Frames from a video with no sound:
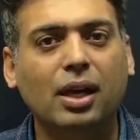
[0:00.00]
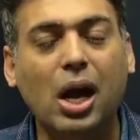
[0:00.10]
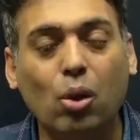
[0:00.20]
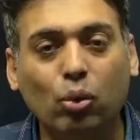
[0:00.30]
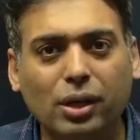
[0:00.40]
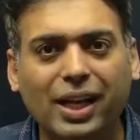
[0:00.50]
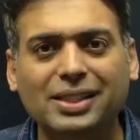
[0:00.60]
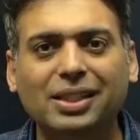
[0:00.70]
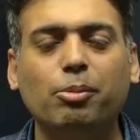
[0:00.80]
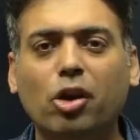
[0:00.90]

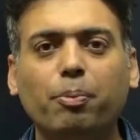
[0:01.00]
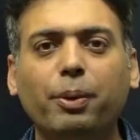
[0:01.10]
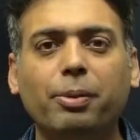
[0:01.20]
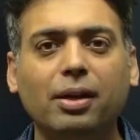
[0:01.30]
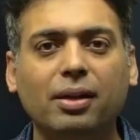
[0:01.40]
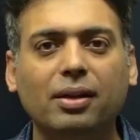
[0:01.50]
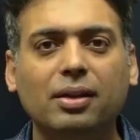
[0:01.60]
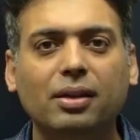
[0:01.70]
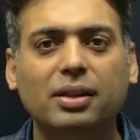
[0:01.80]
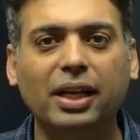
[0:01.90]
Countless number of people.
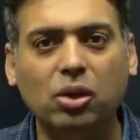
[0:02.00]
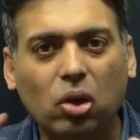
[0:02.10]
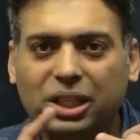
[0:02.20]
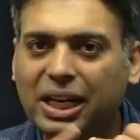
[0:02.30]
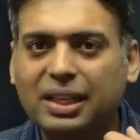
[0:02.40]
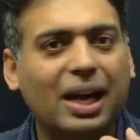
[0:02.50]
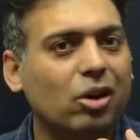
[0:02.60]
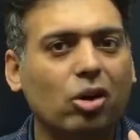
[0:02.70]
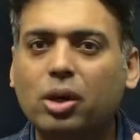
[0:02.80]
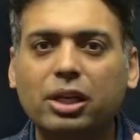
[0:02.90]
They know that they
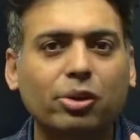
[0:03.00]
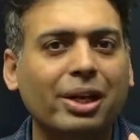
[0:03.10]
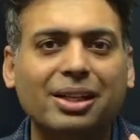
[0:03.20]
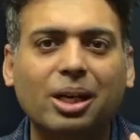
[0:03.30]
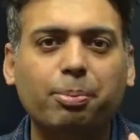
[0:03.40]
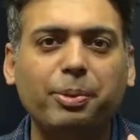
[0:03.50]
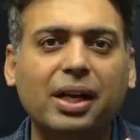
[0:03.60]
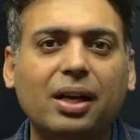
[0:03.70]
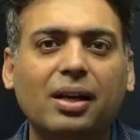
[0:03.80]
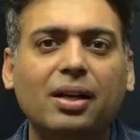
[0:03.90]
are not going to get their
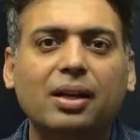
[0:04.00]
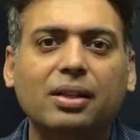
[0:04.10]
PR,